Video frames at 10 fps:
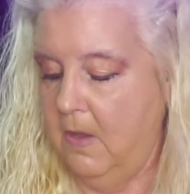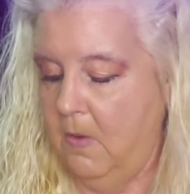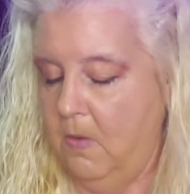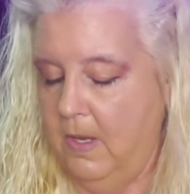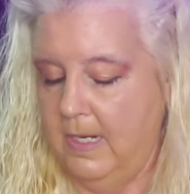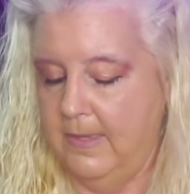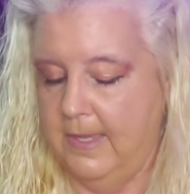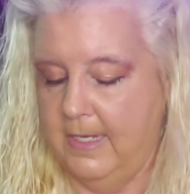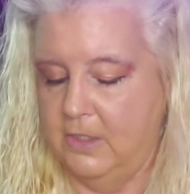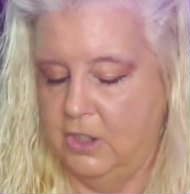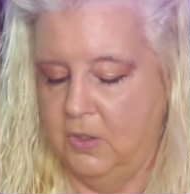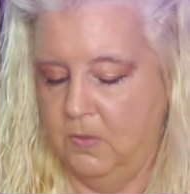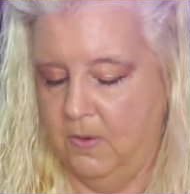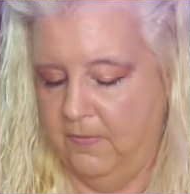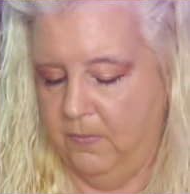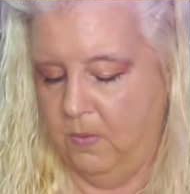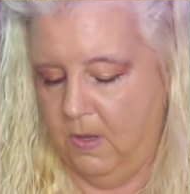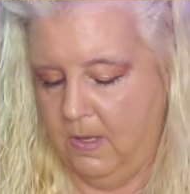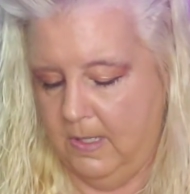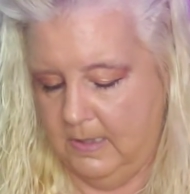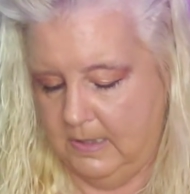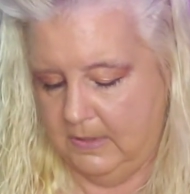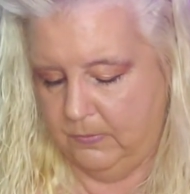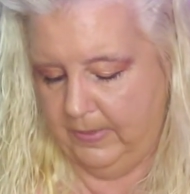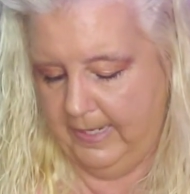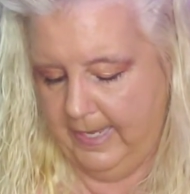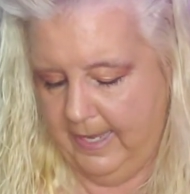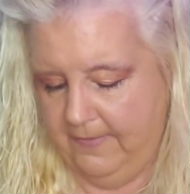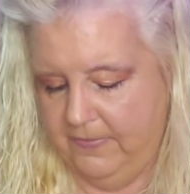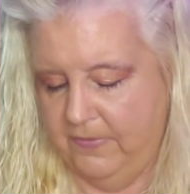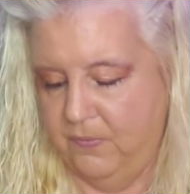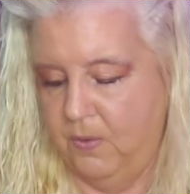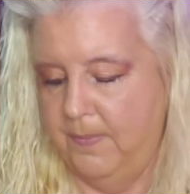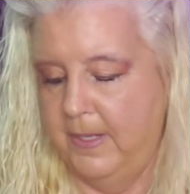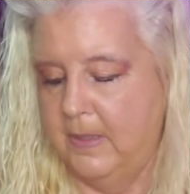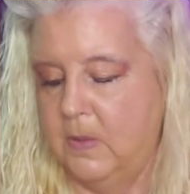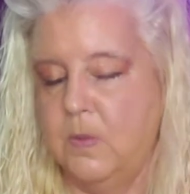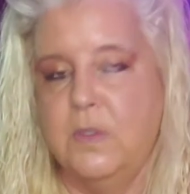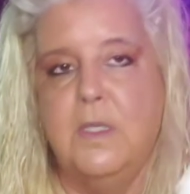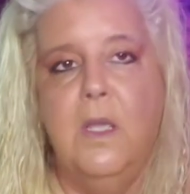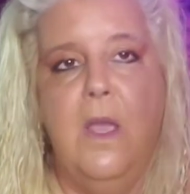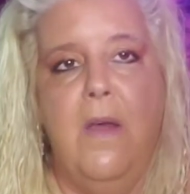On that Two of Wands, we have the Four of Pentacles.